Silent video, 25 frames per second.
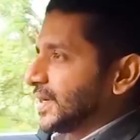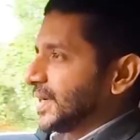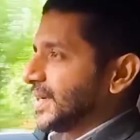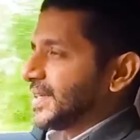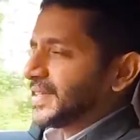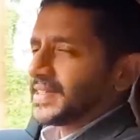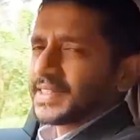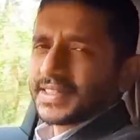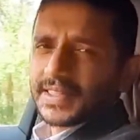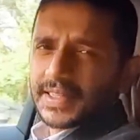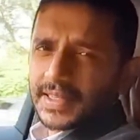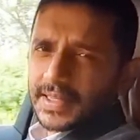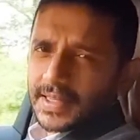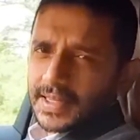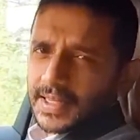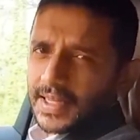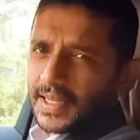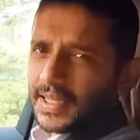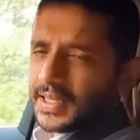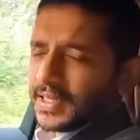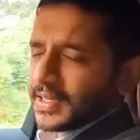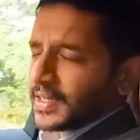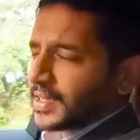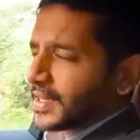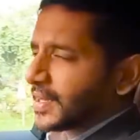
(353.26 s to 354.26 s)
It's still
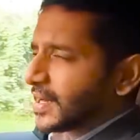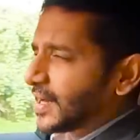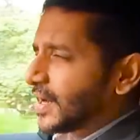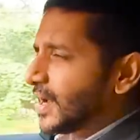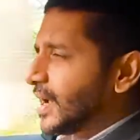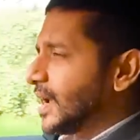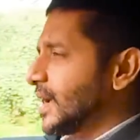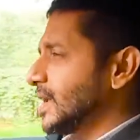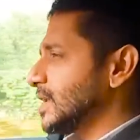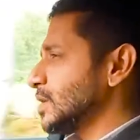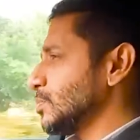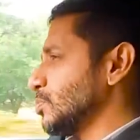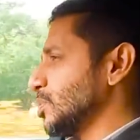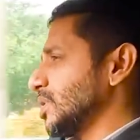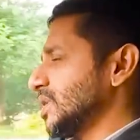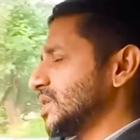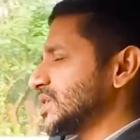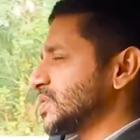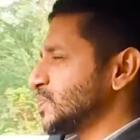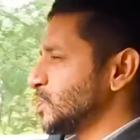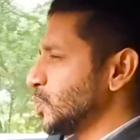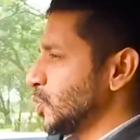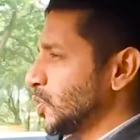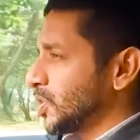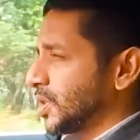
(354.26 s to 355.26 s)
incredibly
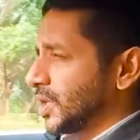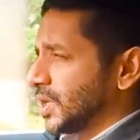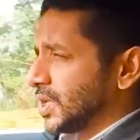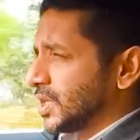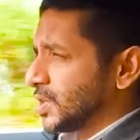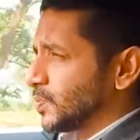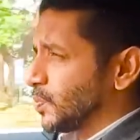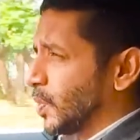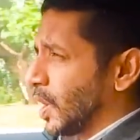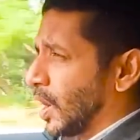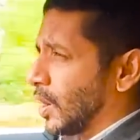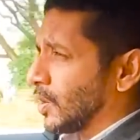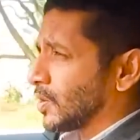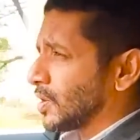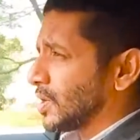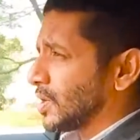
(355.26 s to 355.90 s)
smooth in its power